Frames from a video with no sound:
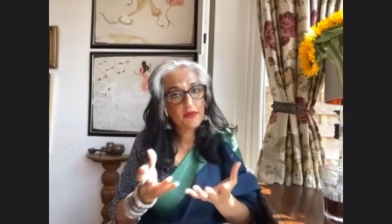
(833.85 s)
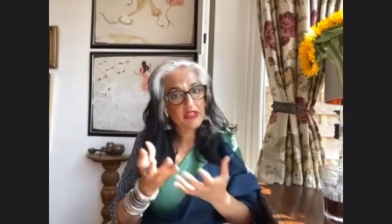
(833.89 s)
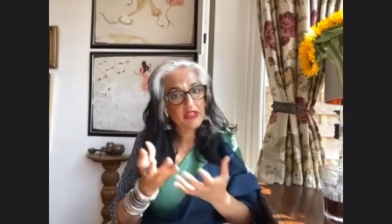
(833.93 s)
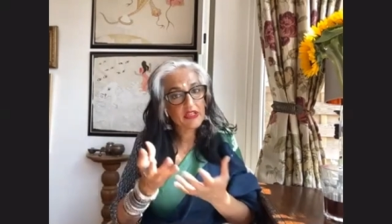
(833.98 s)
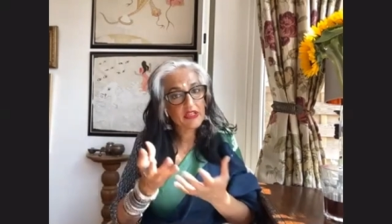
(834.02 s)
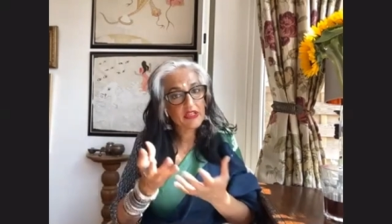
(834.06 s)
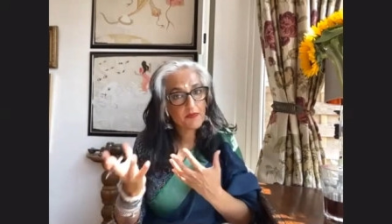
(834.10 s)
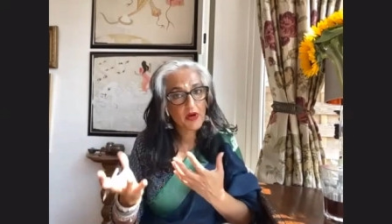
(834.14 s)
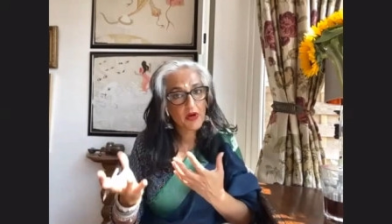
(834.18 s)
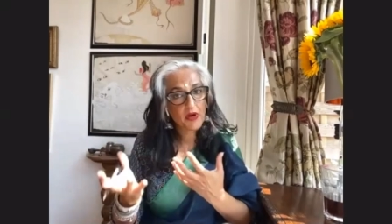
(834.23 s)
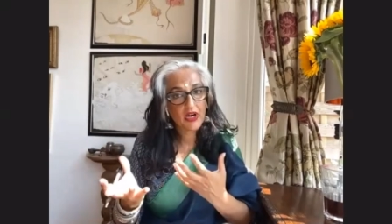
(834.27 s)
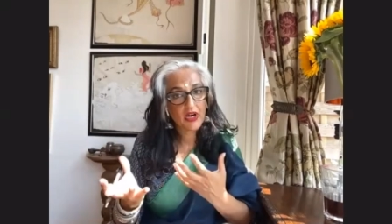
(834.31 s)

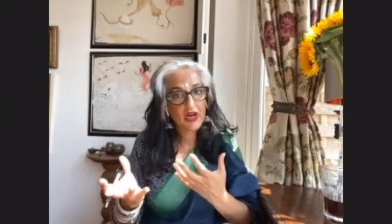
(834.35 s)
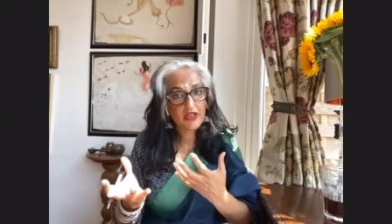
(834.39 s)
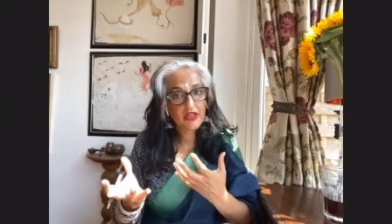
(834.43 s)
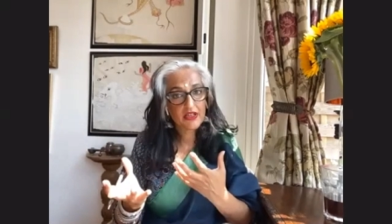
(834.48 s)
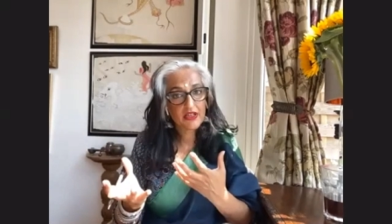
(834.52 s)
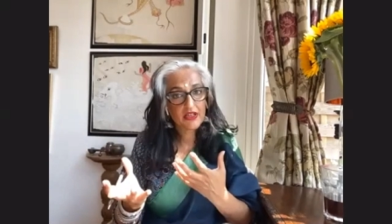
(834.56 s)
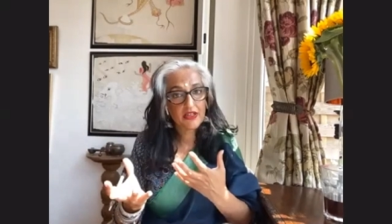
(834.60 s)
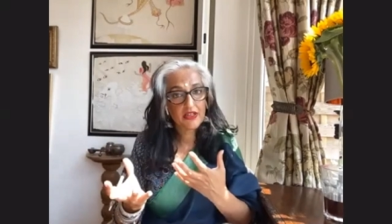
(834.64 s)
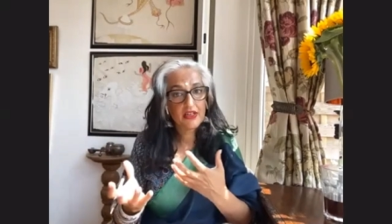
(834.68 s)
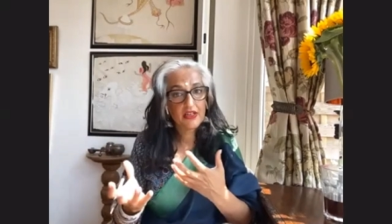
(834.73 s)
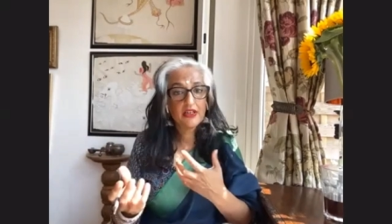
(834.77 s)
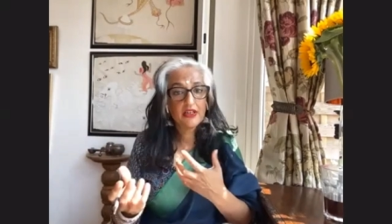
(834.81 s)
that
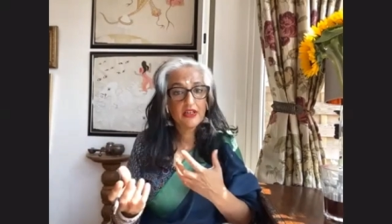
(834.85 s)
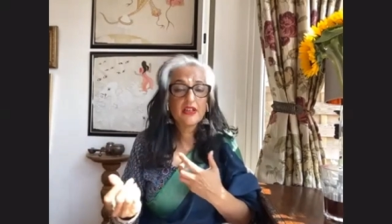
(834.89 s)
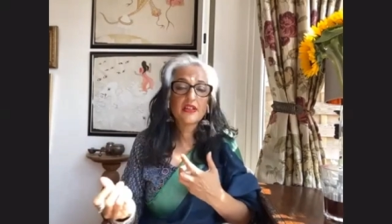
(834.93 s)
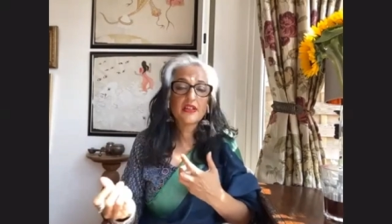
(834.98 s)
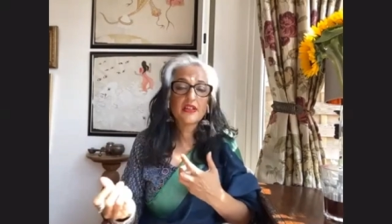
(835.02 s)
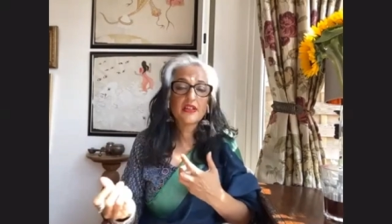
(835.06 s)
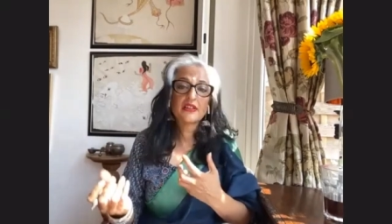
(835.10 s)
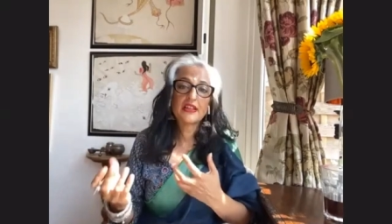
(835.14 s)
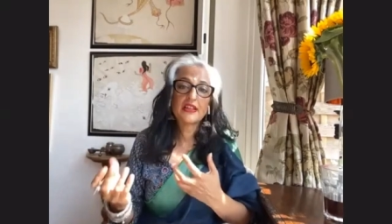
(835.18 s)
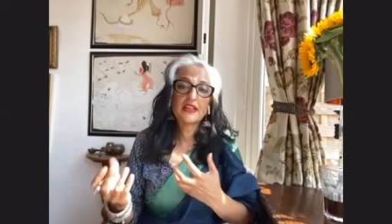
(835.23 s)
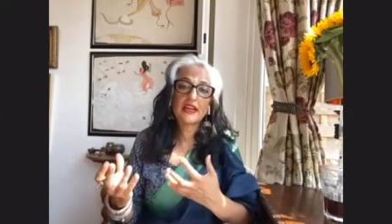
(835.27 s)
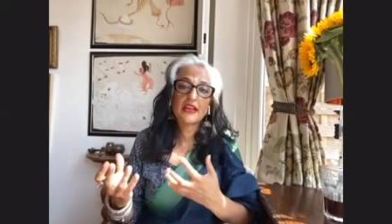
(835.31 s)
they,
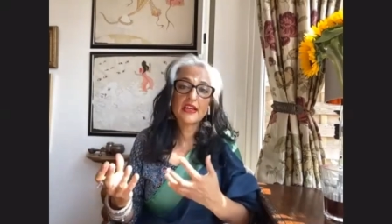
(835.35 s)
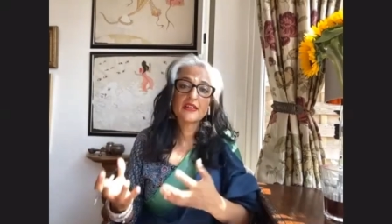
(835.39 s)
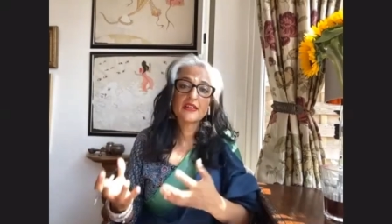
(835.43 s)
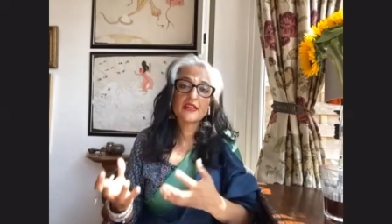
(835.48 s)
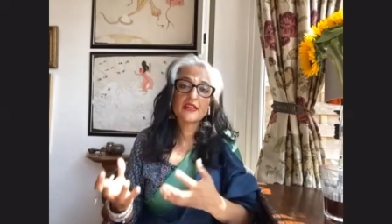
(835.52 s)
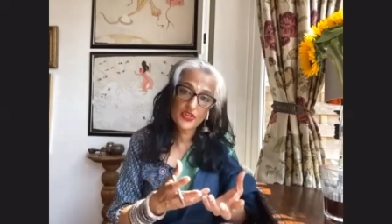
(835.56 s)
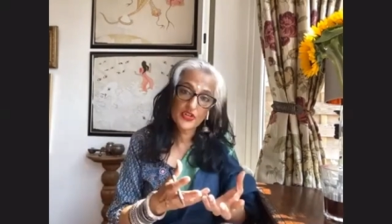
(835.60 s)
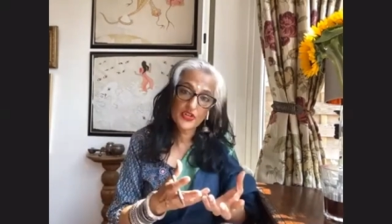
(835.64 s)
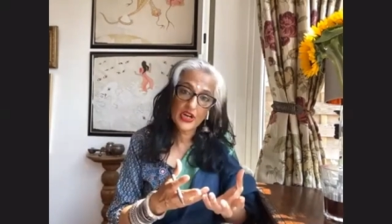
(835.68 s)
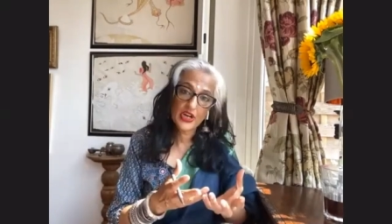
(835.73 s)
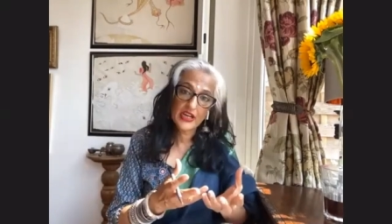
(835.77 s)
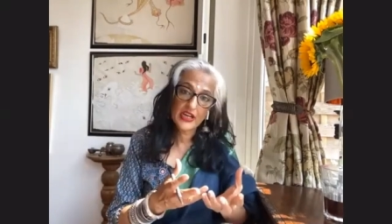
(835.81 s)
she wants to
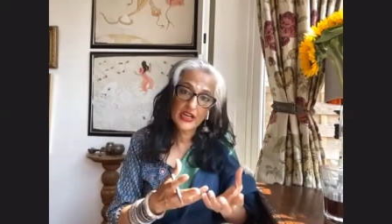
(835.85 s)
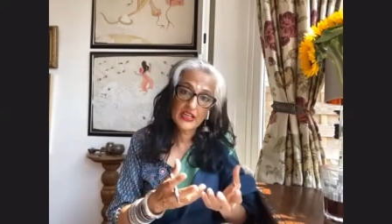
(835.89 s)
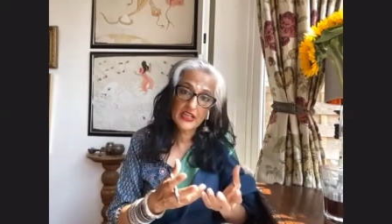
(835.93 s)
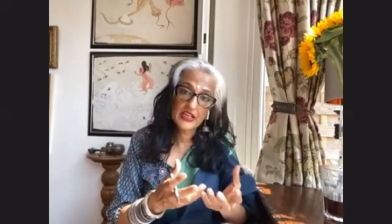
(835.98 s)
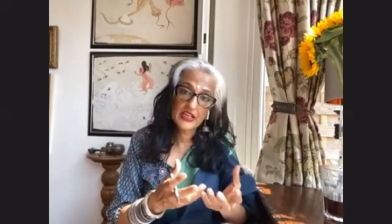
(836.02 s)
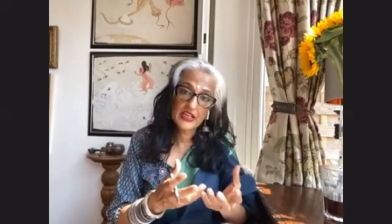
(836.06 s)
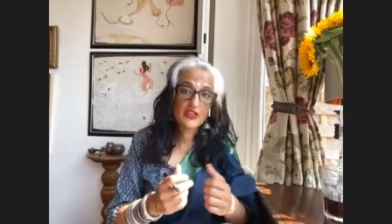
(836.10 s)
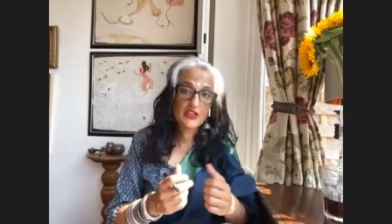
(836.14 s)
try it as well.